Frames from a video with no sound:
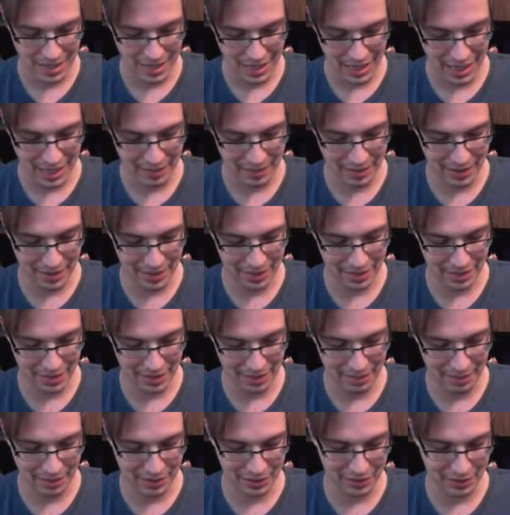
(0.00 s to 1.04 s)
I mean, I
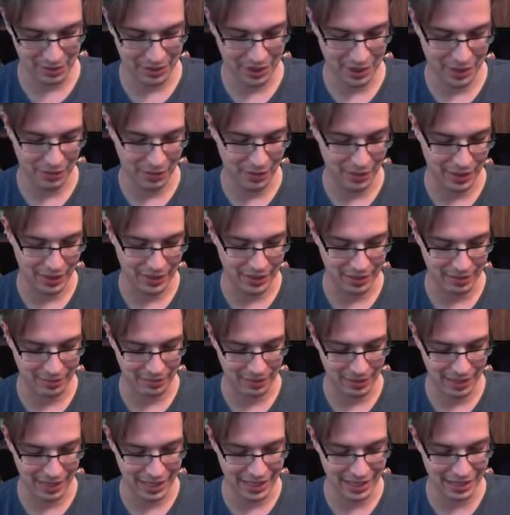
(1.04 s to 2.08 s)
may as well not waste a
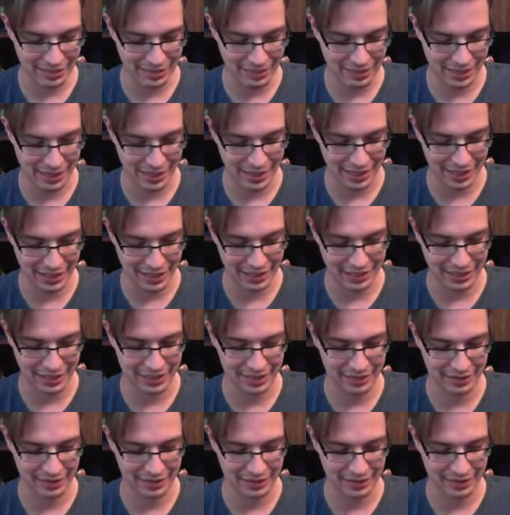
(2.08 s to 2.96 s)
plate because